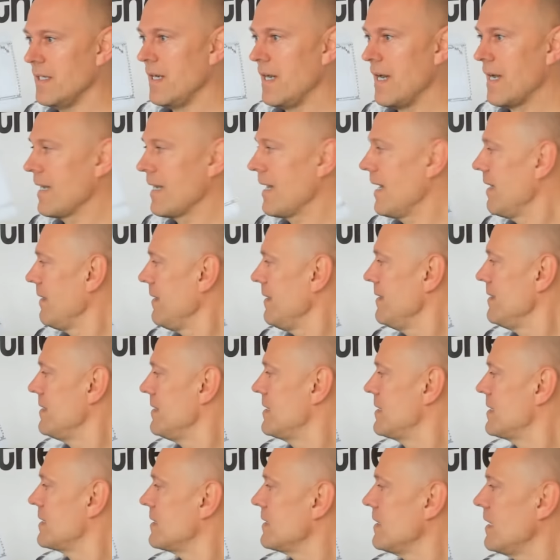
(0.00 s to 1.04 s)
I got
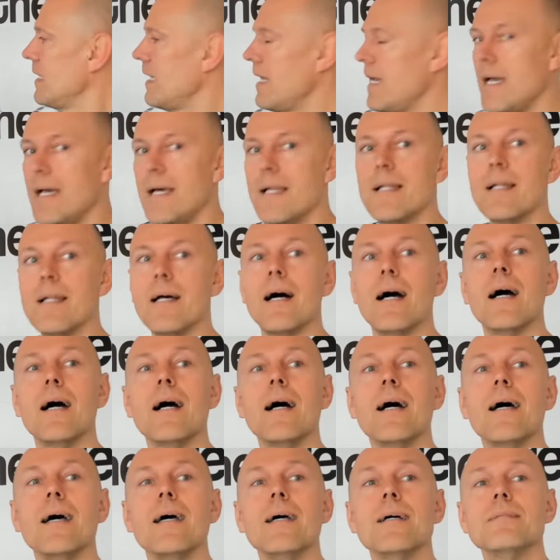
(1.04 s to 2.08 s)
these and
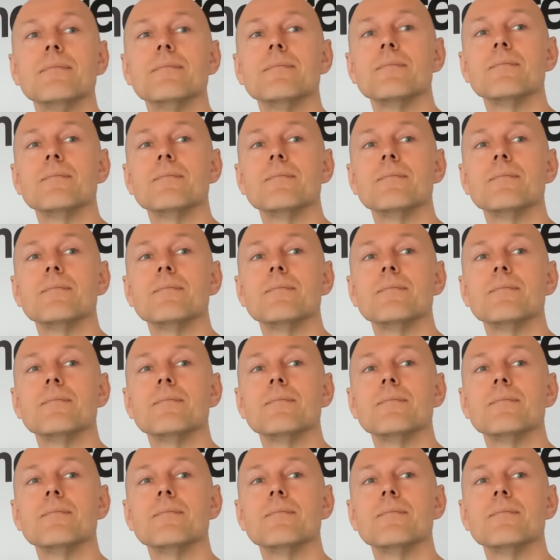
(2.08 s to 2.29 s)
I